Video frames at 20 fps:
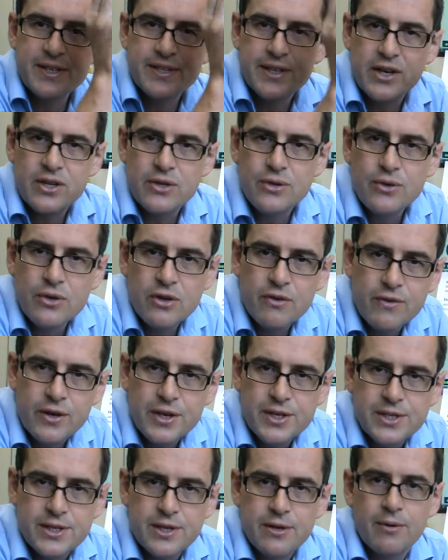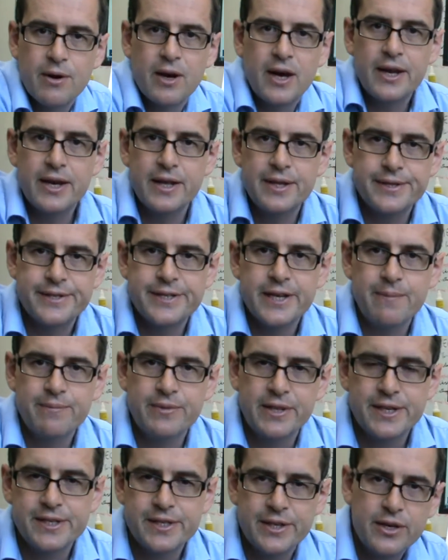that are universally right and some
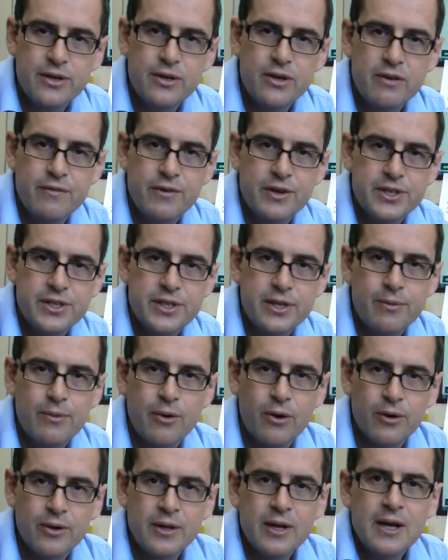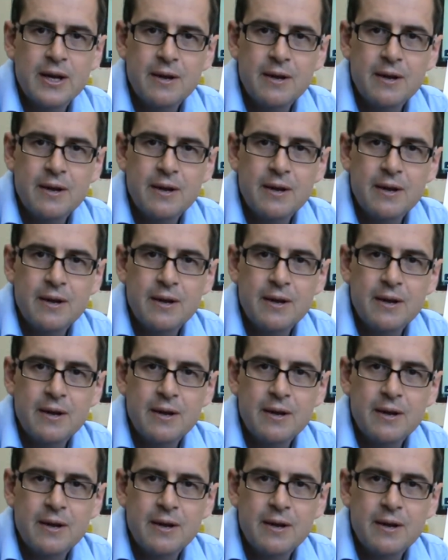things that are universally wrong.